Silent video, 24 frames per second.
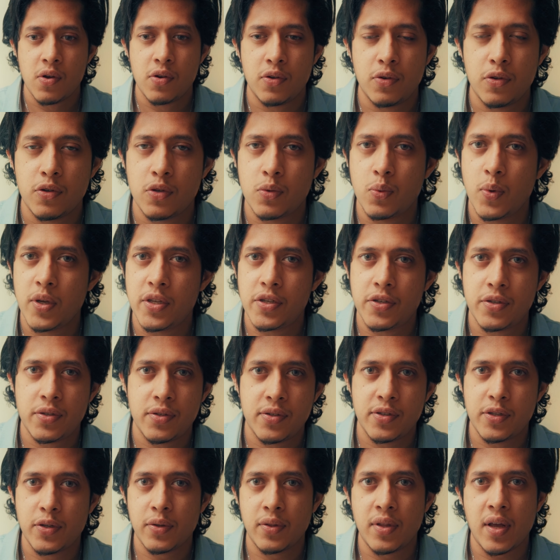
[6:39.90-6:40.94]
To
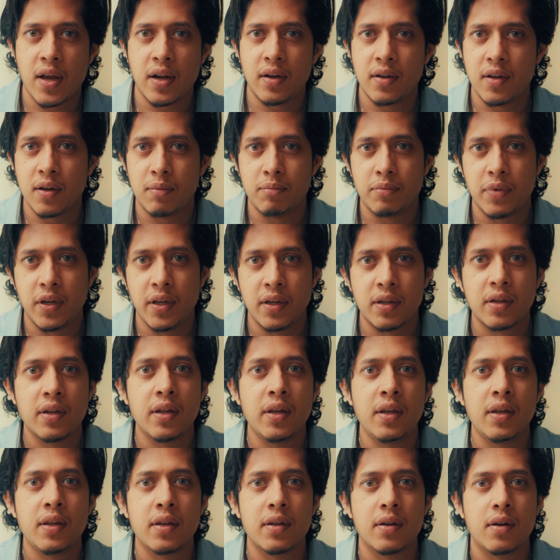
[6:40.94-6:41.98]
switch to that
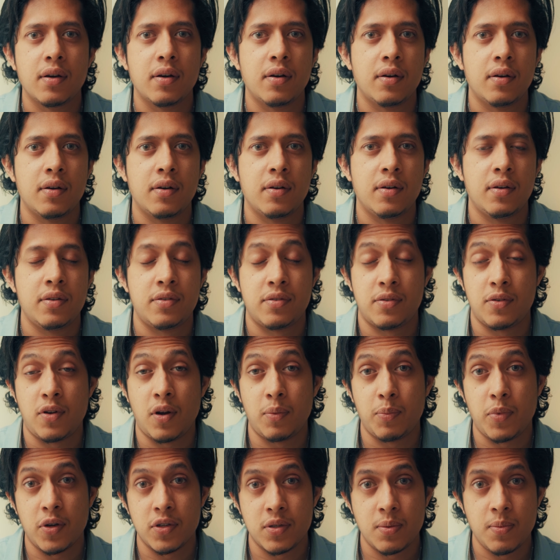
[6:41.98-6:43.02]
completely, it's
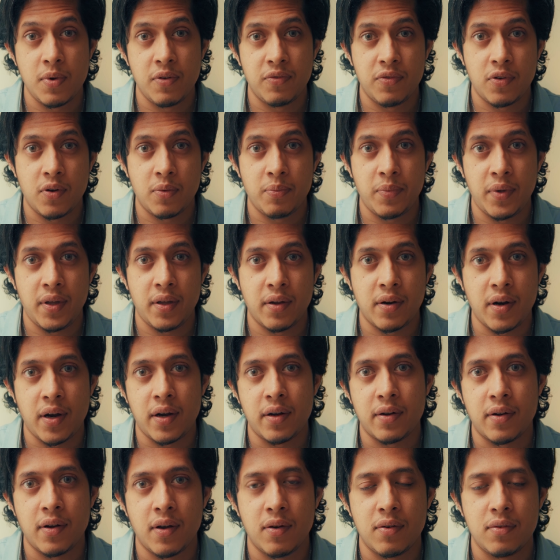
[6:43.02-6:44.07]
not possible for me
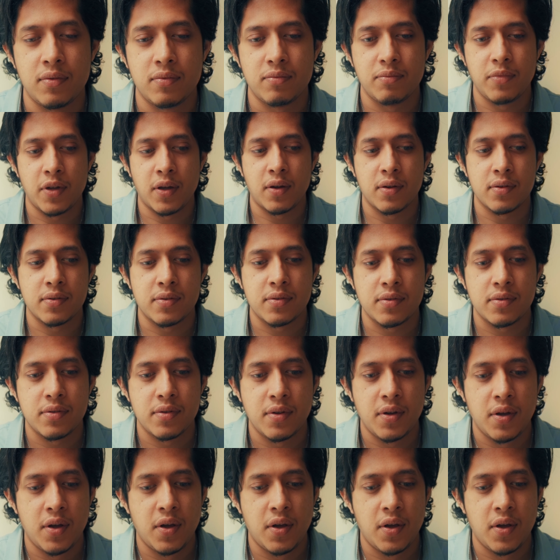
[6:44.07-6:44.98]
right now because